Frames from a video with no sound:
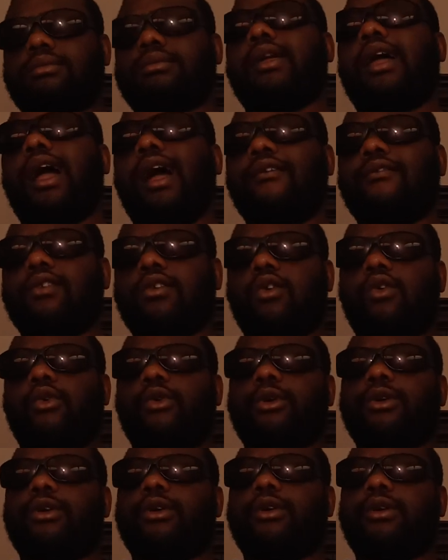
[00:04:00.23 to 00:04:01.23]
have a
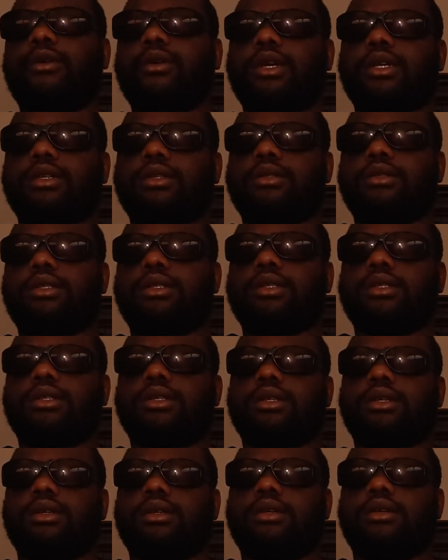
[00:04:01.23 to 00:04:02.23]
quarter and
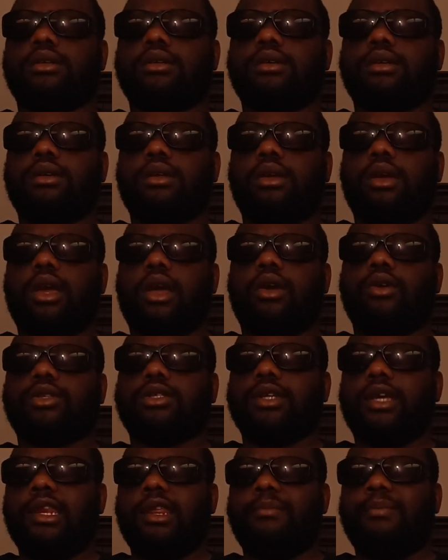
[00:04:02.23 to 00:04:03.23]
go
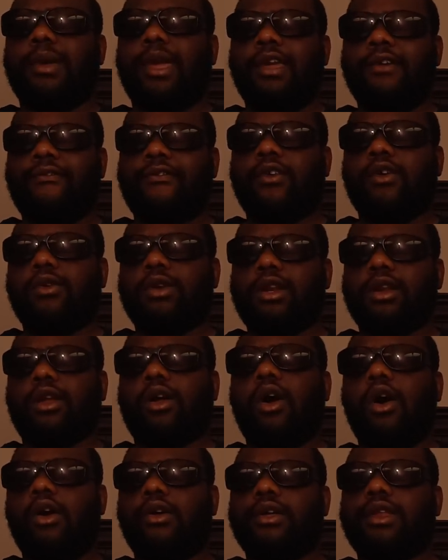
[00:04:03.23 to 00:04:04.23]
to any payphone and
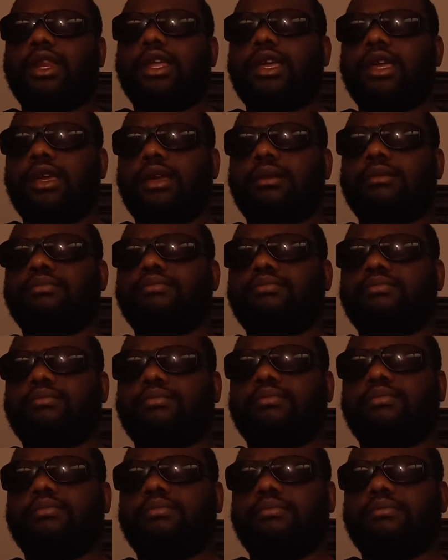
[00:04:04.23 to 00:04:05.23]
call any
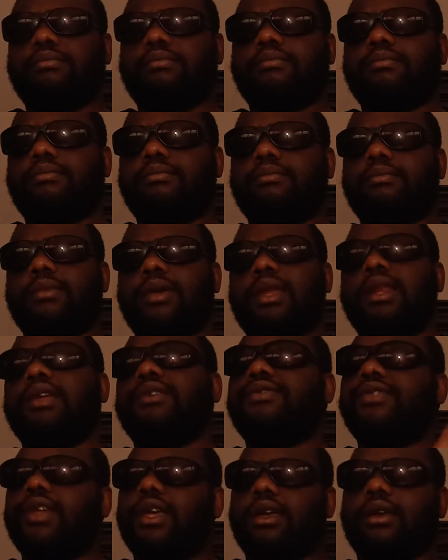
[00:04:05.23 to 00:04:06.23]

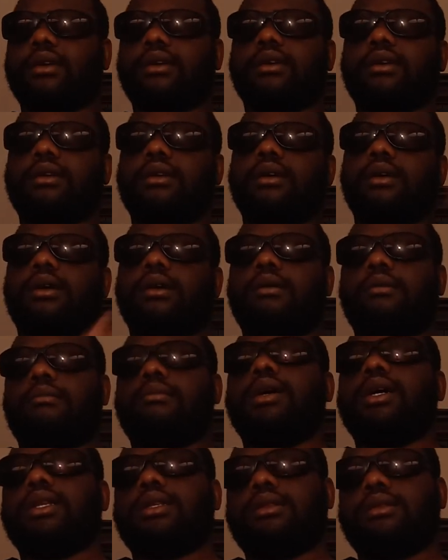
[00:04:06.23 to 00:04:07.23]
anything.
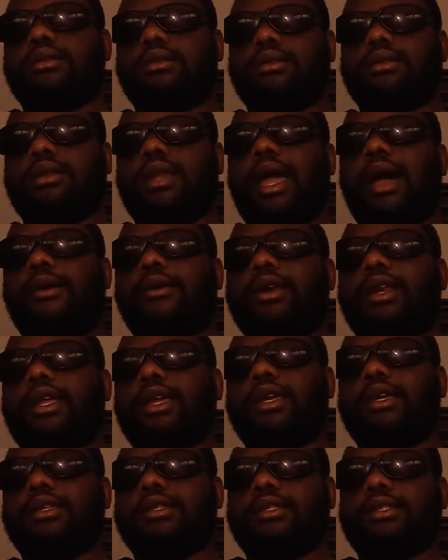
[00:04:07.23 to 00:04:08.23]
But
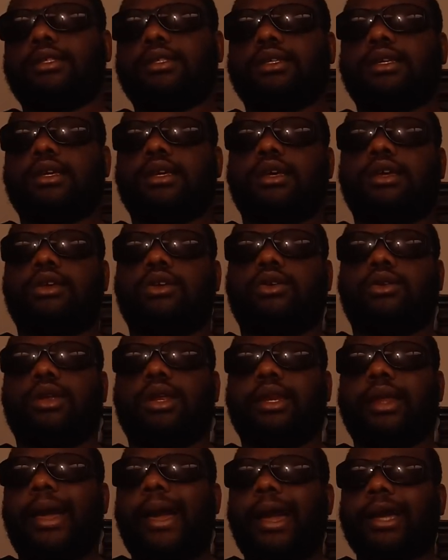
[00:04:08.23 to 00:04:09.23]
nowadays, you
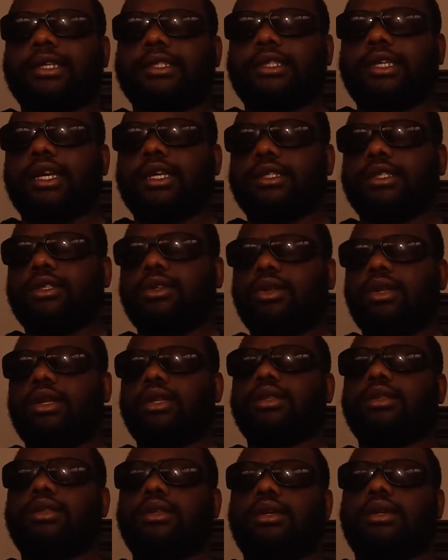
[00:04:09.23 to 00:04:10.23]
need access. You
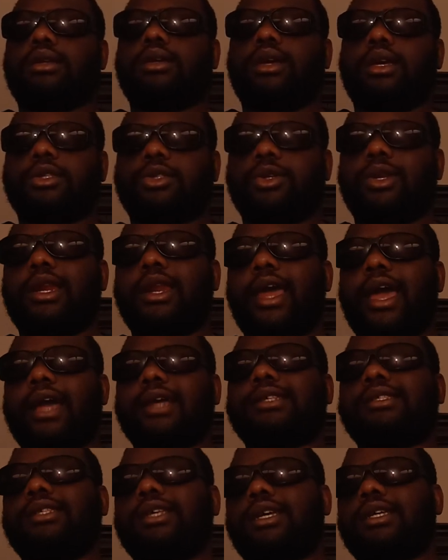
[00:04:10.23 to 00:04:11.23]
need internet
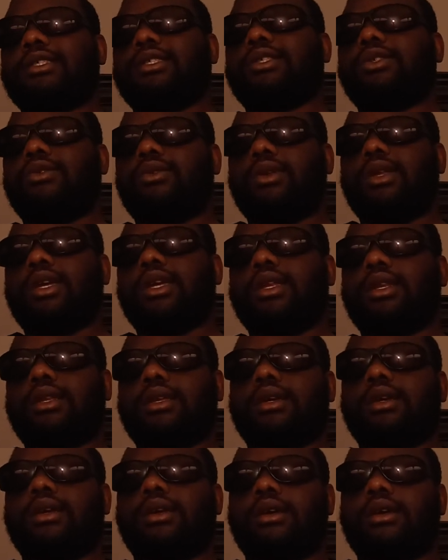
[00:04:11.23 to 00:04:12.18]
access. You need